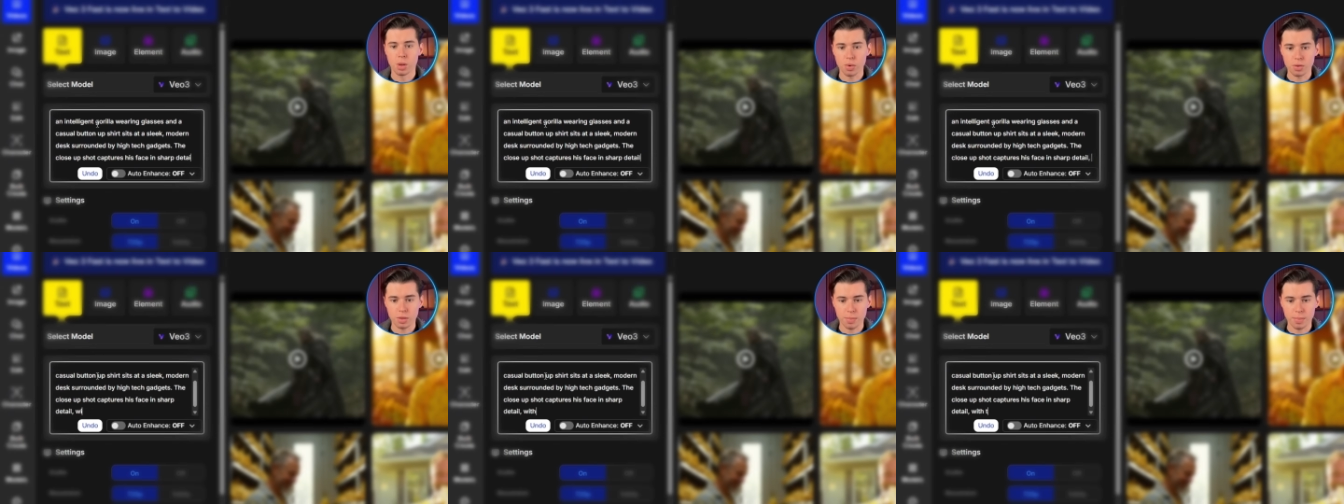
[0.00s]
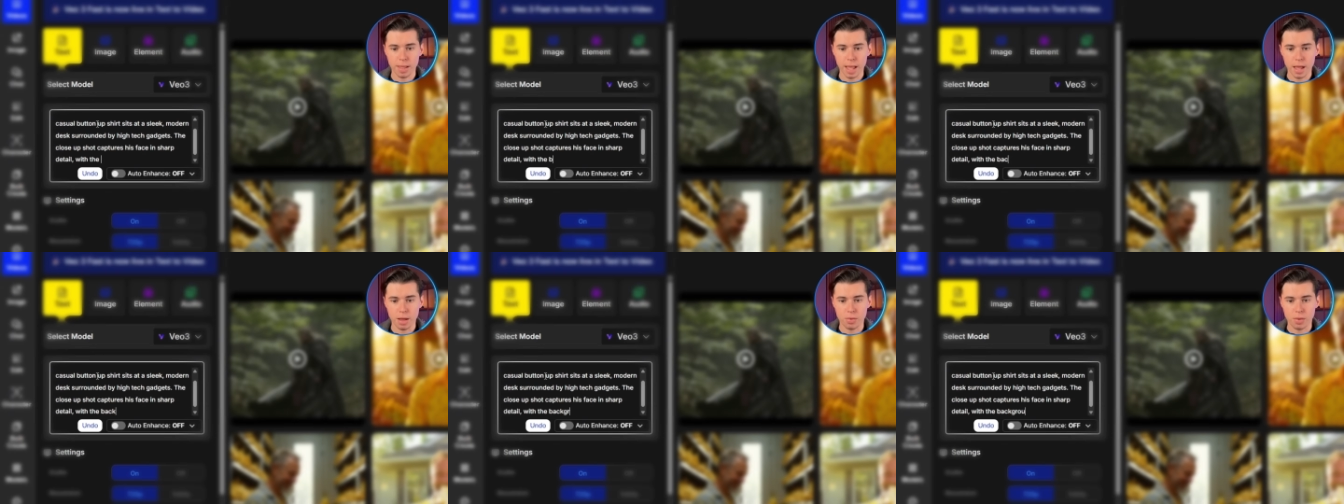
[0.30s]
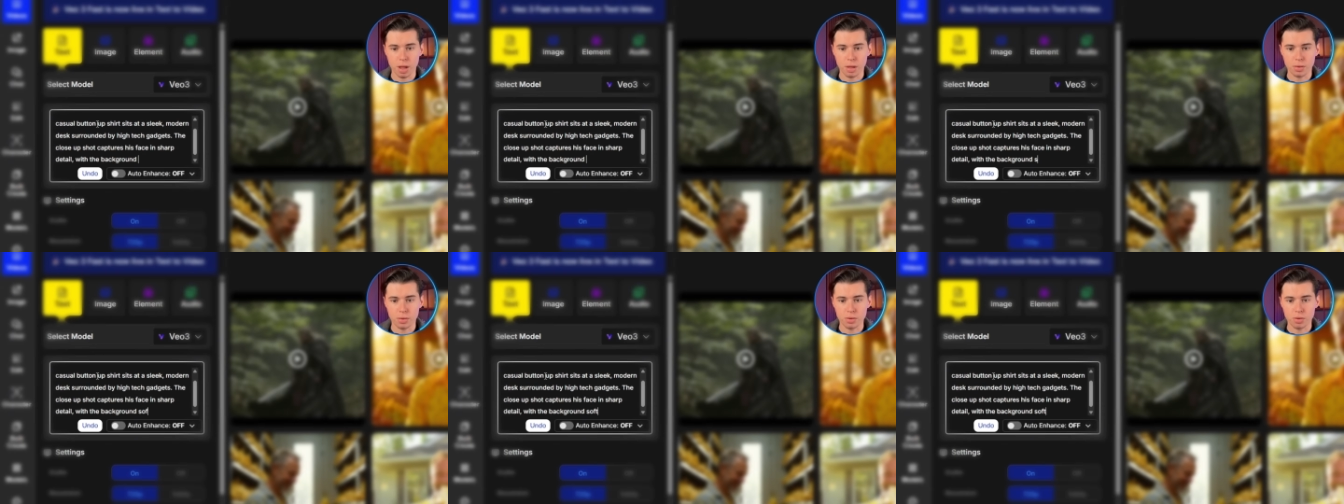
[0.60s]
with the
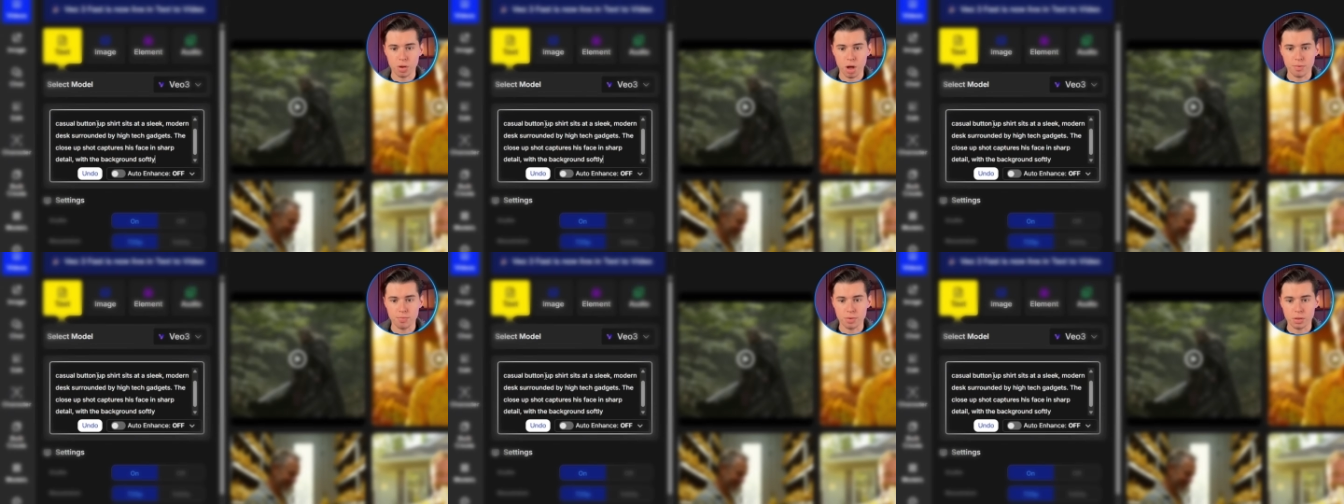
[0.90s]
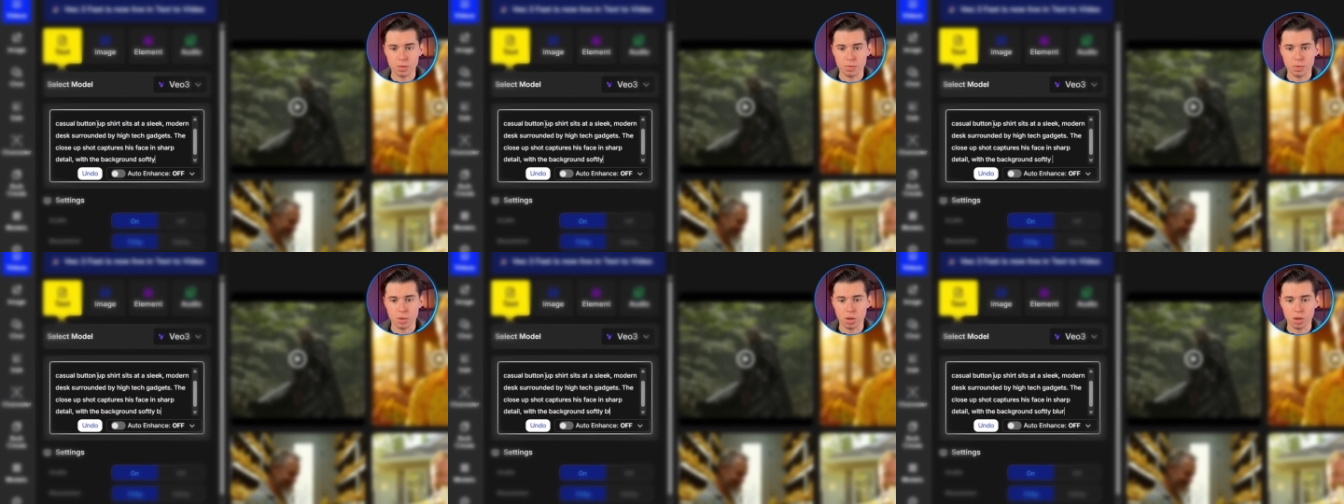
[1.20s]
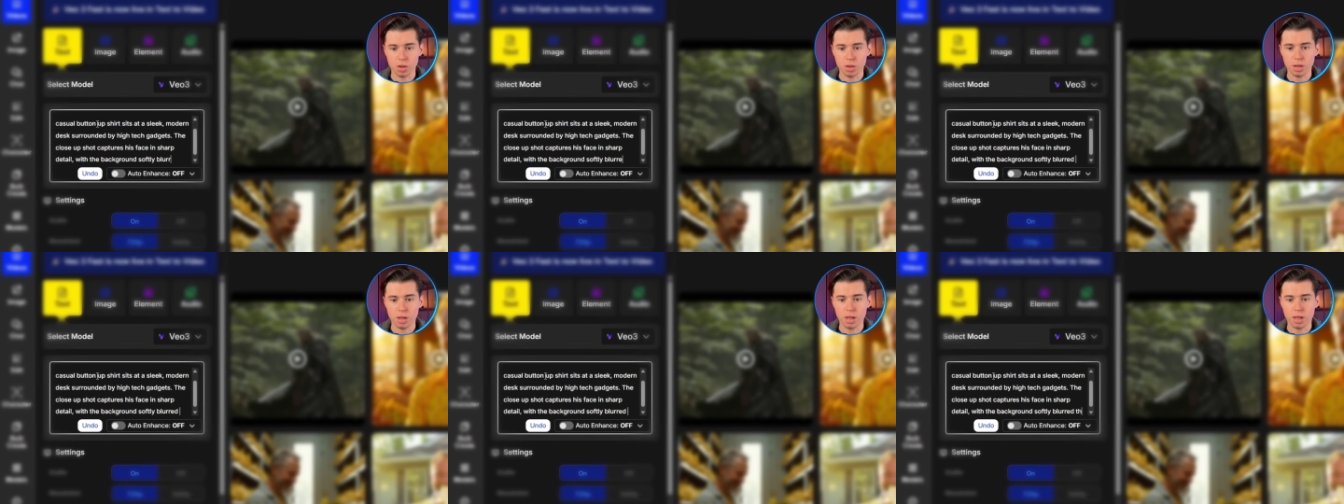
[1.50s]
background softly
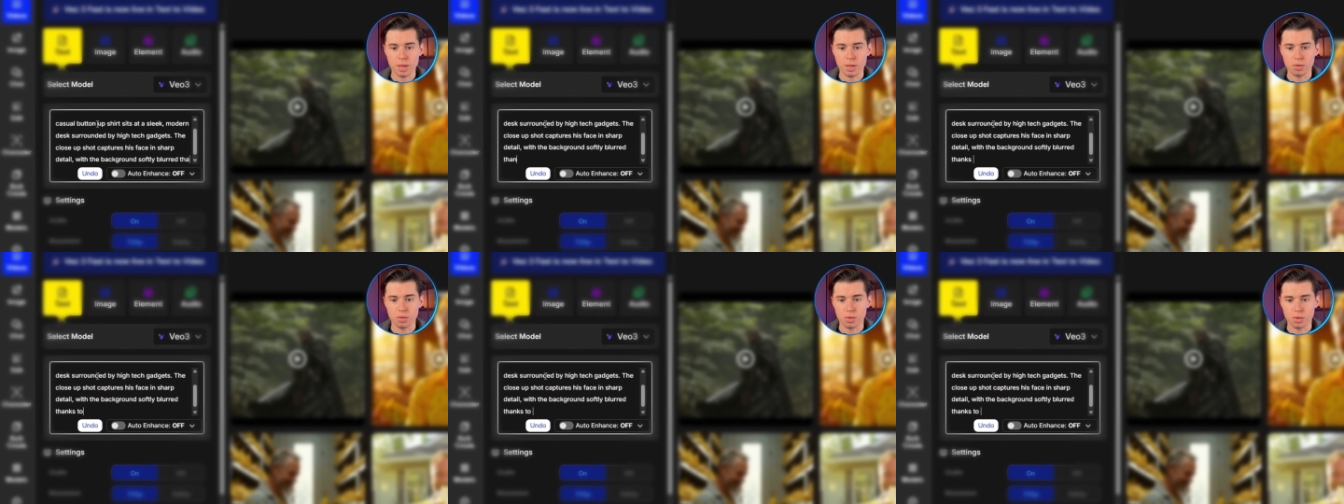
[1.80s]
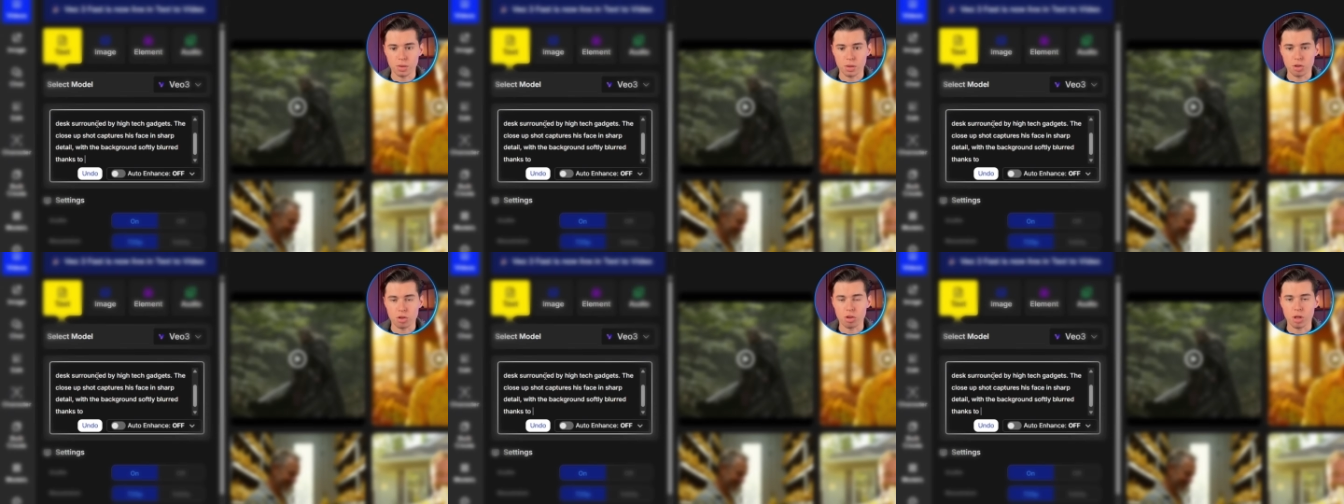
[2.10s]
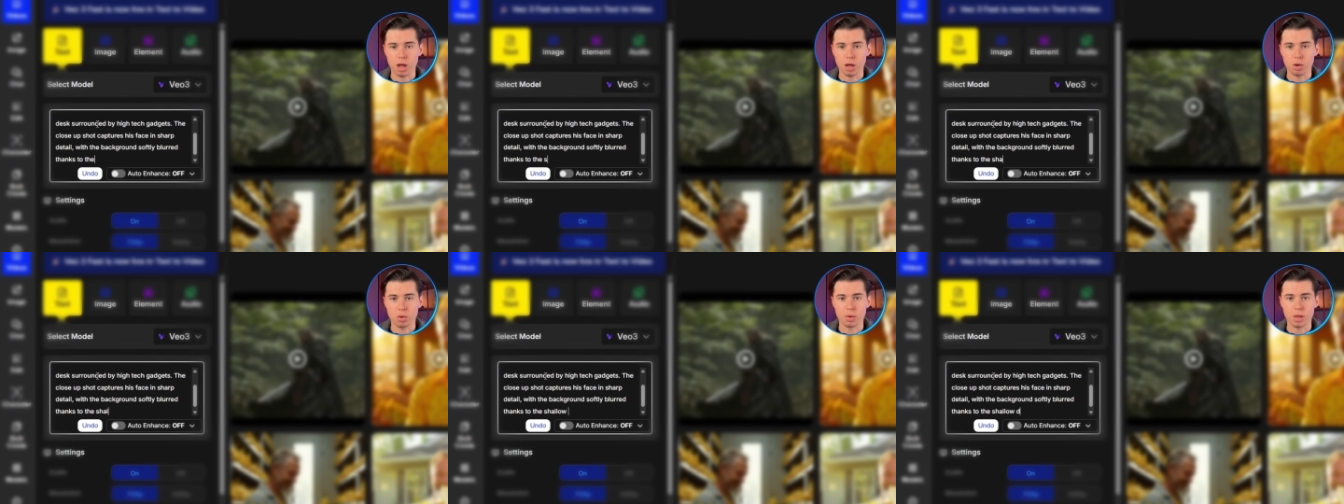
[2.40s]
blurred thanks to the
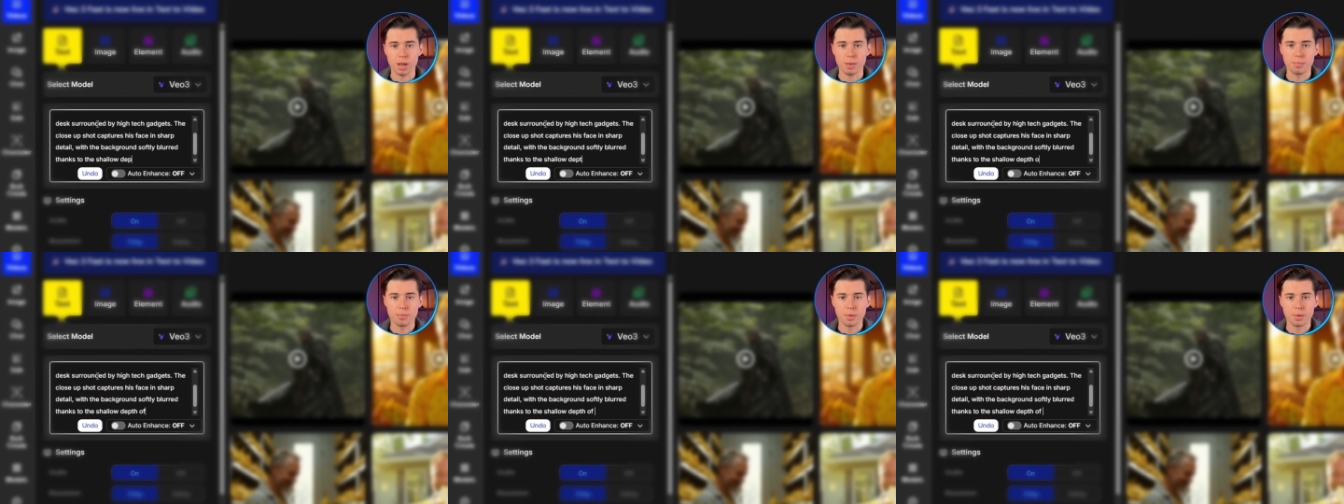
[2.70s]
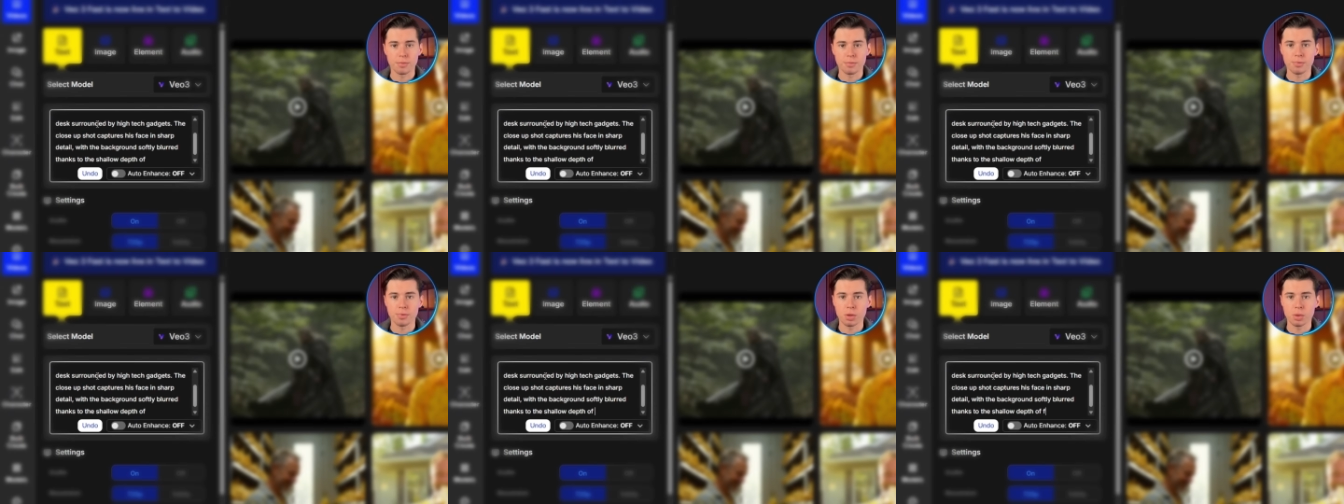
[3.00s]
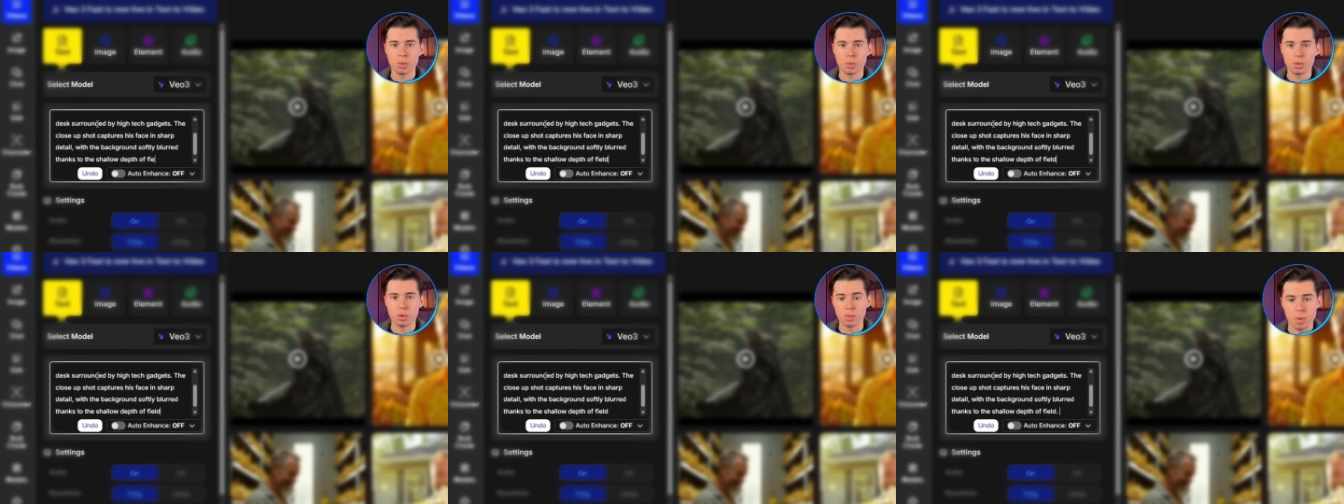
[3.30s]
shallow depth of field.